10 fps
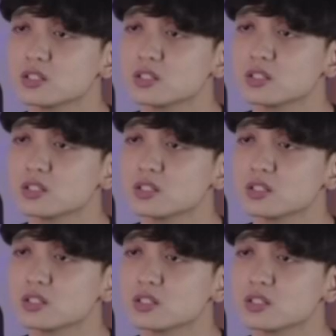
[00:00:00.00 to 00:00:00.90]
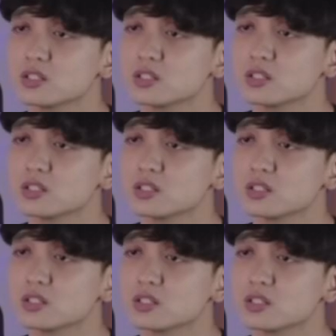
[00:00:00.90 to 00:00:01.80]

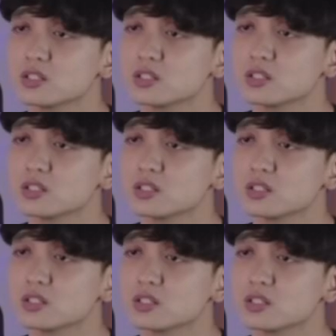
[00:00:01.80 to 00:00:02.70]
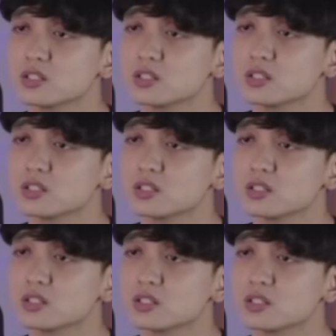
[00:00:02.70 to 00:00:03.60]

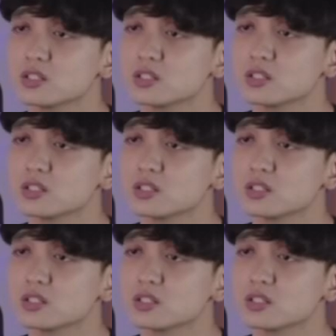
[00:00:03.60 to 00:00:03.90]
This person isn't speaking.